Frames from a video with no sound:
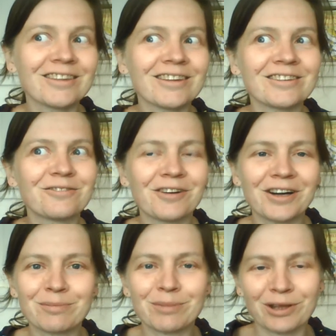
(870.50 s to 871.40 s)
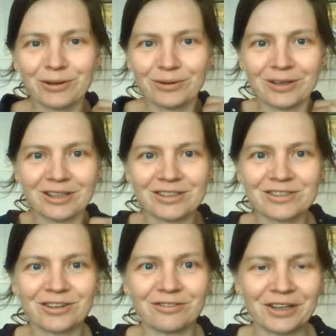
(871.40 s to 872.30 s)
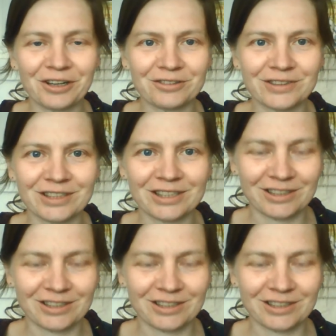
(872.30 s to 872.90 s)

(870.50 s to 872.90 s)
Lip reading: It's very peculiar. It's not very often that